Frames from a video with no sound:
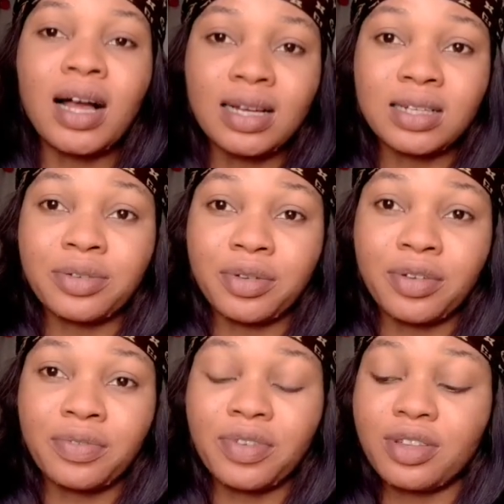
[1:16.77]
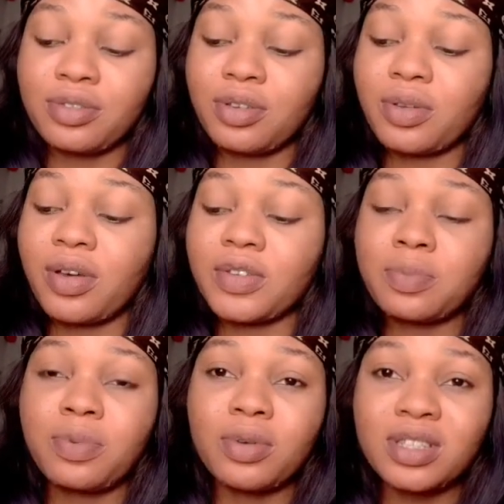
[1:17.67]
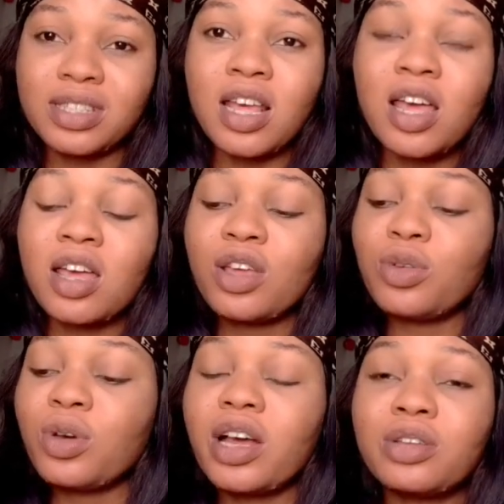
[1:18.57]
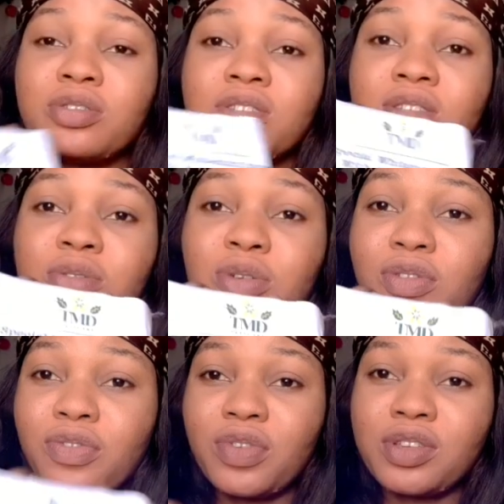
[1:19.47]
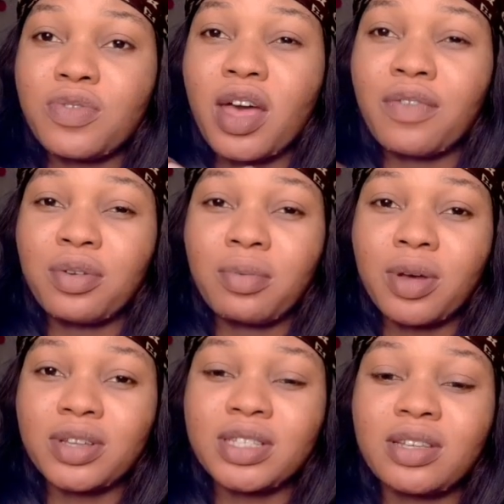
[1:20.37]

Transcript: acne on your face or you don't have spots, you can use this on your face. We have a normal